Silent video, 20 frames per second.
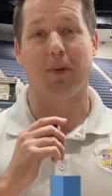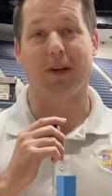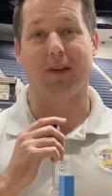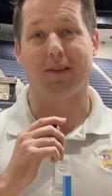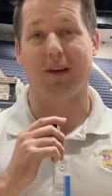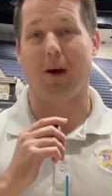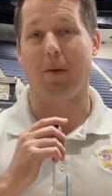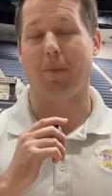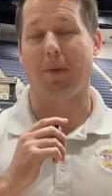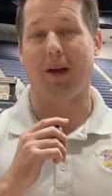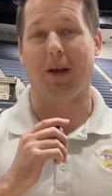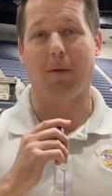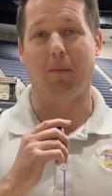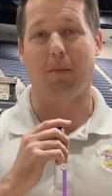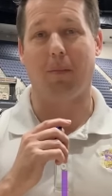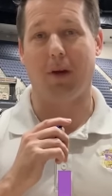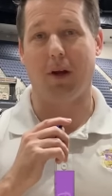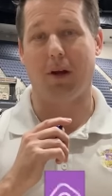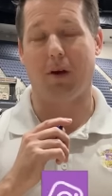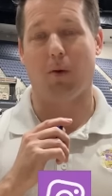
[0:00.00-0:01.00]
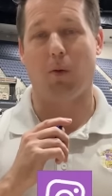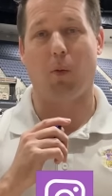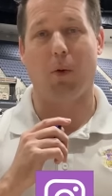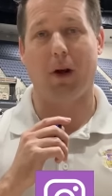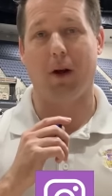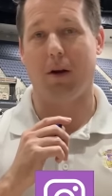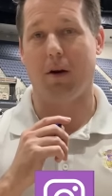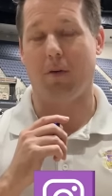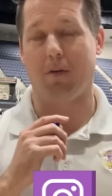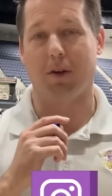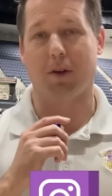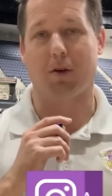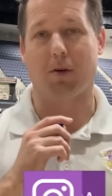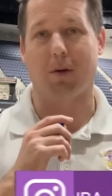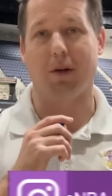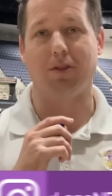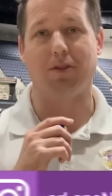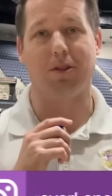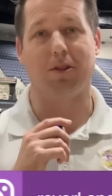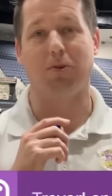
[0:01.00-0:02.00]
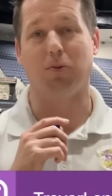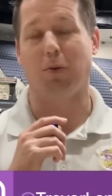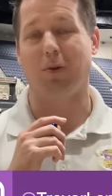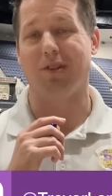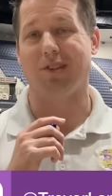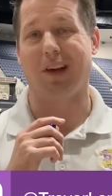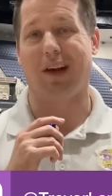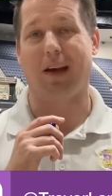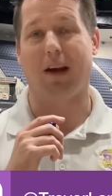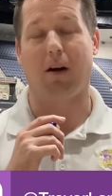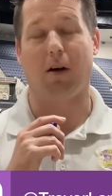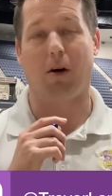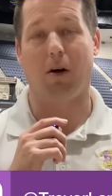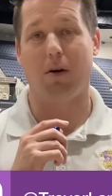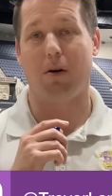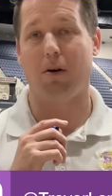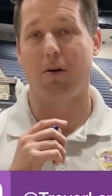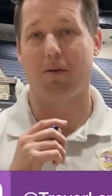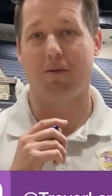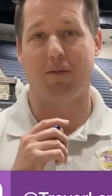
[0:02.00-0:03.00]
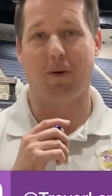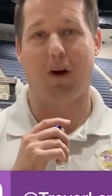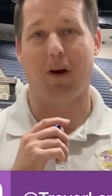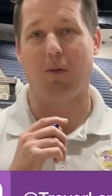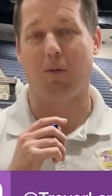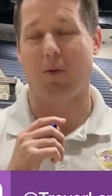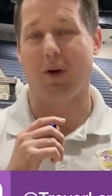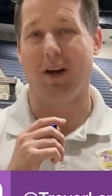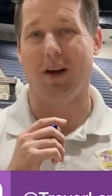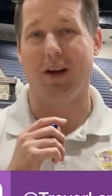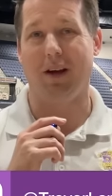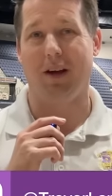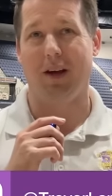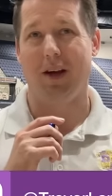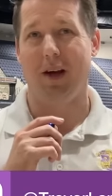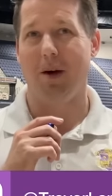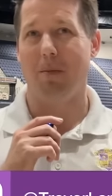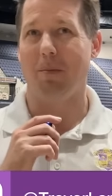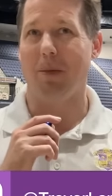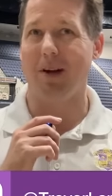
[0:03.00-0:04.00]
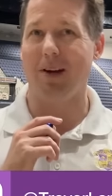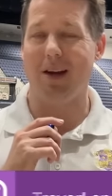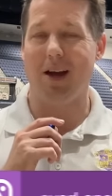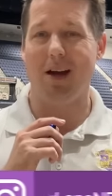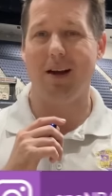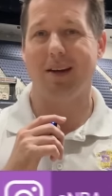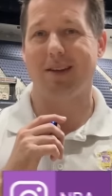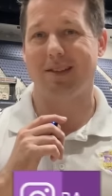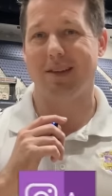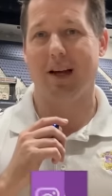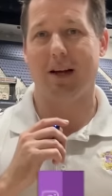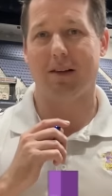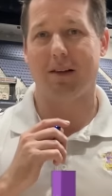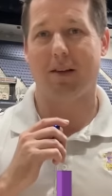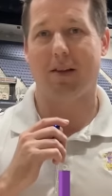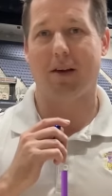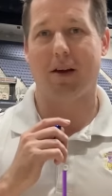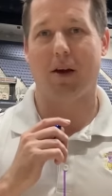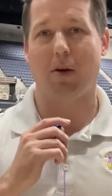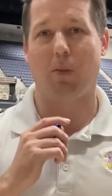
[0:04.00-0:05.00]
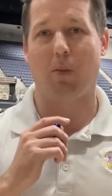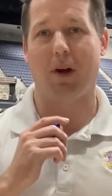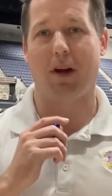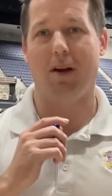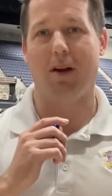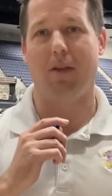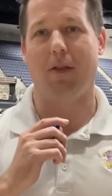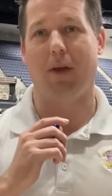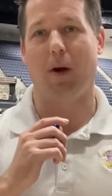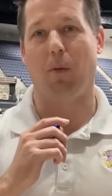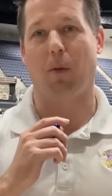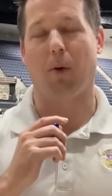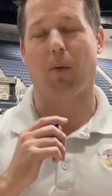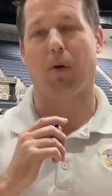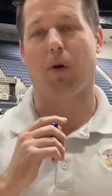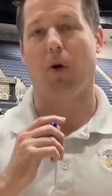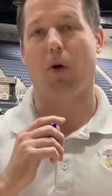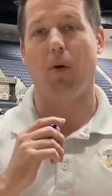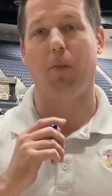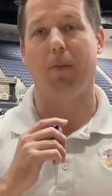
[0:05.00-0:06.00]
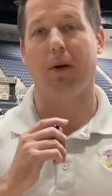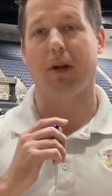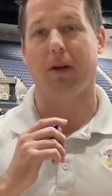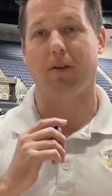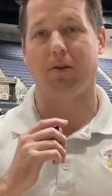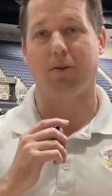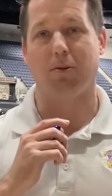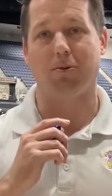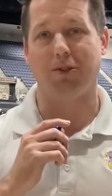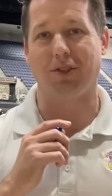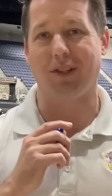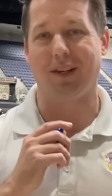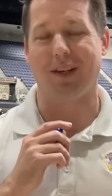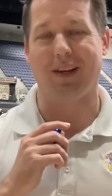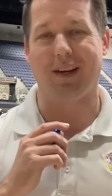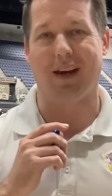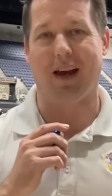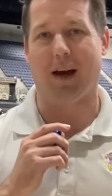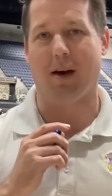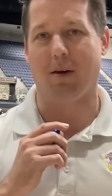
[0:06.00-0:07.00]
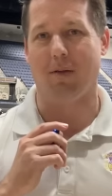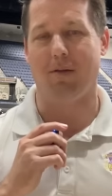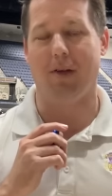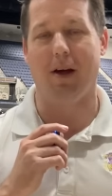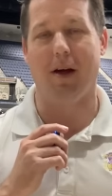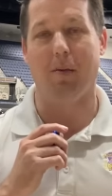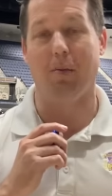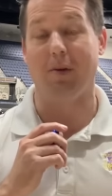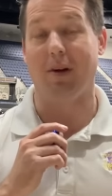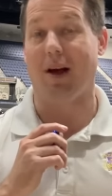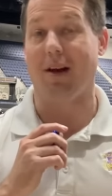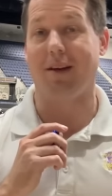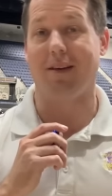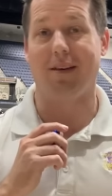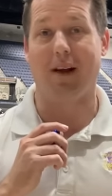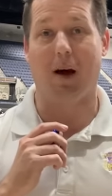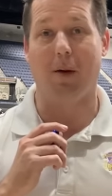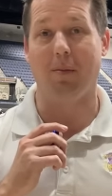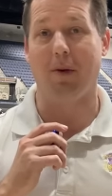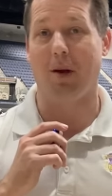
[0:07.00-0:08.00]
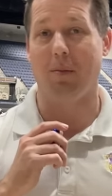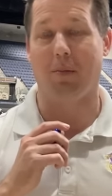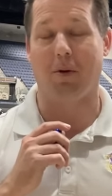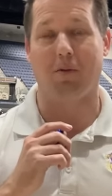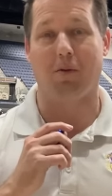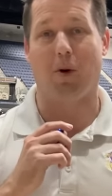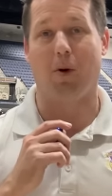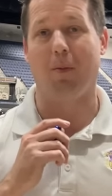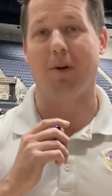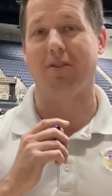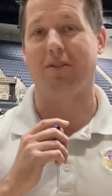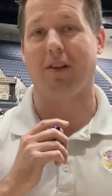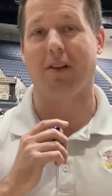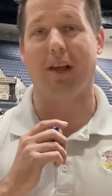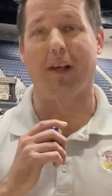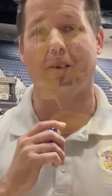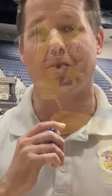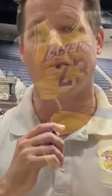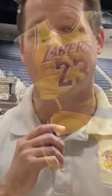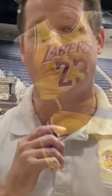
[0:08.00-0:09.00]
picked up a big win over the Grizzlies. Was a hard-fought win, but not exactly the kind of win that we were hoping to see out of them. Not a dominant performance. The Lakers,